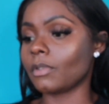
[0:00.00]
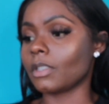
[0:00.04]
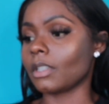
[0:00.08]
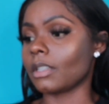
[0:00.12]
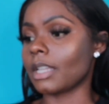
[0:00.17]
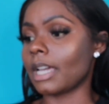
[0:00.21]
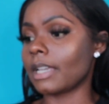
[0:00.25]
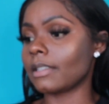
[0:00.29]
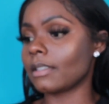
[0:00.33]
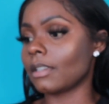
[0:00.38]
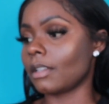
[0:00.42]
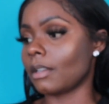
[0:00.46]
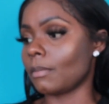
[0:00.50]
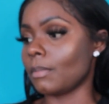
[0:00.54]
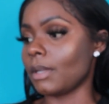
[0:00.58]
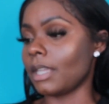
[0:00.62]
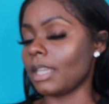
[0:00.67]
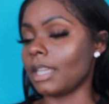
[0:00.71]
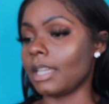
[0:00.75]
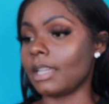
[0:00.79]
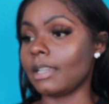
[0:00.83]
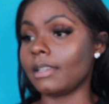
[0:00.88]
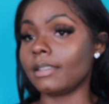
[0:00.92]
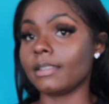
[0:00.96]
So that's gonna
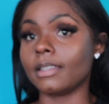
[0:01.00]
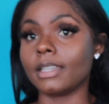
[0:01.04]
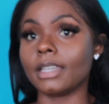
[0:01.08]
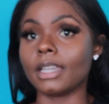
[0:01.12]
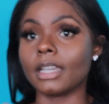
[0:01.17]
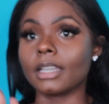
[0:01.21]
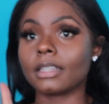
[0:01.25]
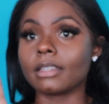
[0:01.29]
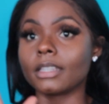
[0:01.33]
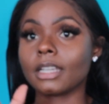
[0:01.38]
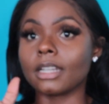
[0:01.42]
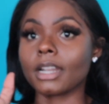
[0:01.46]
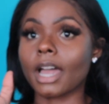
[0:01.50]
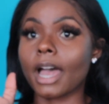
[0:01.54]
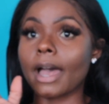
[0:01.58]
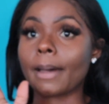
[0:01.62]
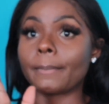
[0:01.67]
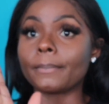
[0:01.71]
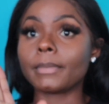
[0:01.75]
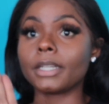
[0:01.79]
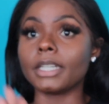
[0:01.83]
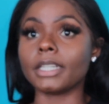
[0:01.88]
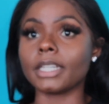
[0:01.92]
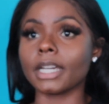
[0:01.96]
be easy and then
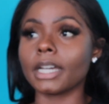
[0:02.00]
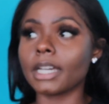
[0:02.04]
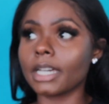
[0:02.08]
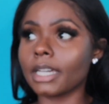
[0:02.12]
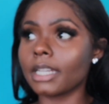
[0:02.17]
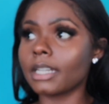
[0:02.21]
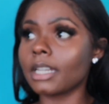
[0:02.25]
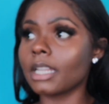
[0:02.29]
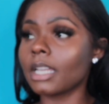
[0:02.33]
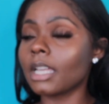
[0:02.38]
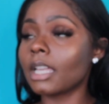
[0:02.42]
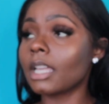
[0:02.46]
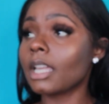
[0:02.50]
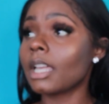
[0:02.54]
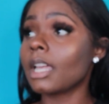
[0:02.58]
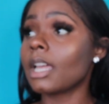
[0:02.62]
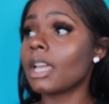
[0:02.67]
I'm done